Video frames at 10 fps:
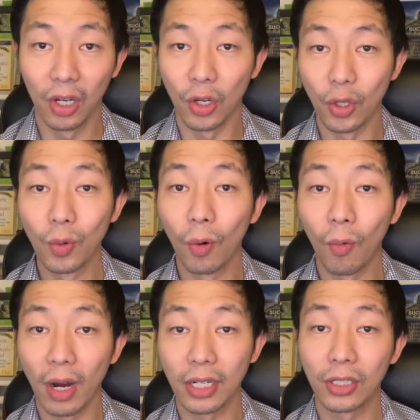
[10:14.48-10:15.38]
you will
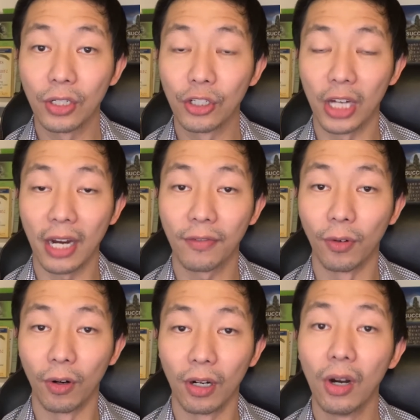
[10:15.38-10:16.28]
want to check
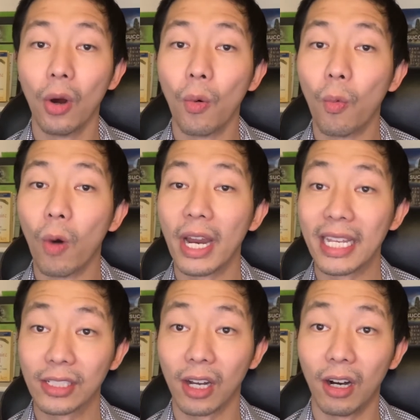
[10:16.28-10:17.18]
for what
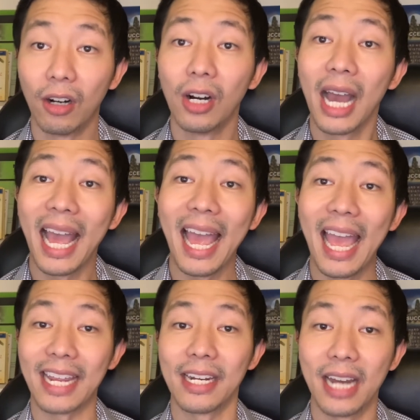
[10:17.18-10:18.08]
is called
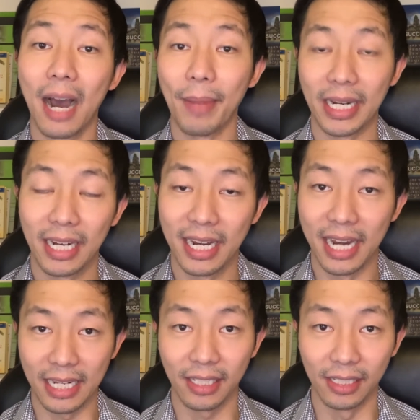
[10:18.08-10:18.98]
economic
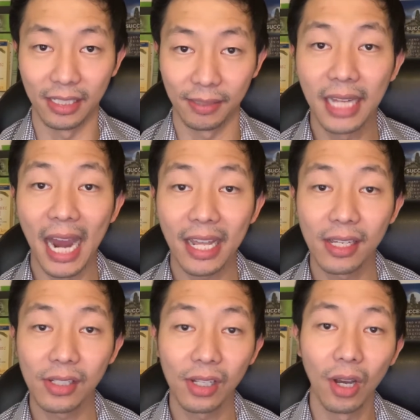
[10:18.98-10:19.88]
nexus. That
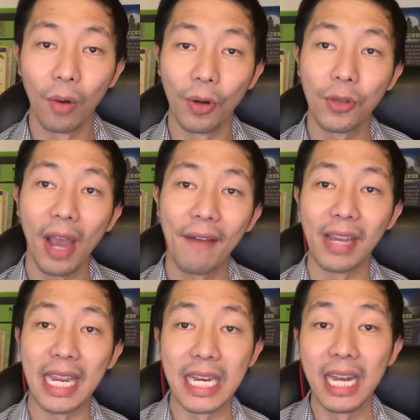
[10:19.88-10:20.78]
is when you have
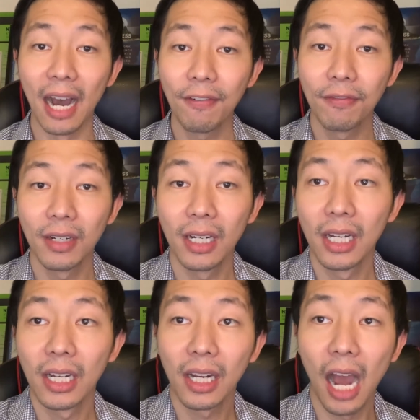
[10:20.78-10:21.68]
enough
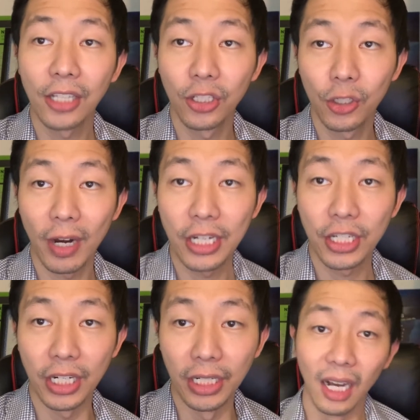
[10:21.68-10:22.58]

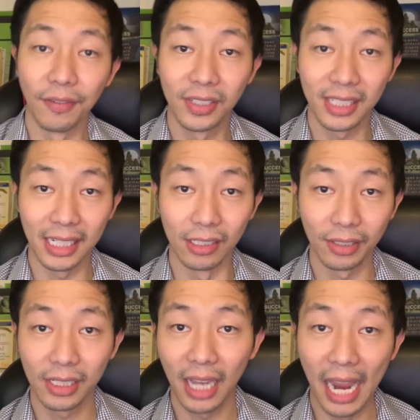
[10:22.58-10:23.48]
concentration of
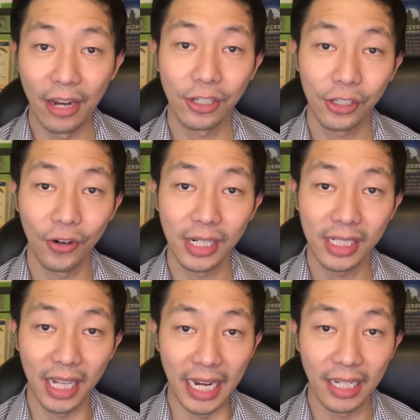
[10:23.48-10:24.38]
sales in a certain
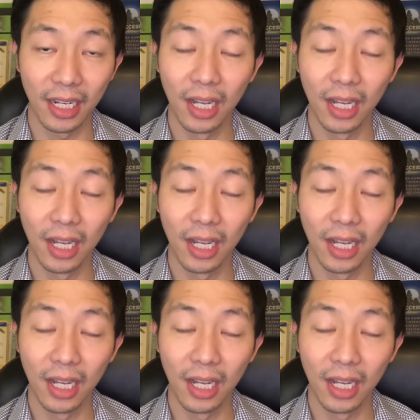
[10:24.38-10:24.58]
state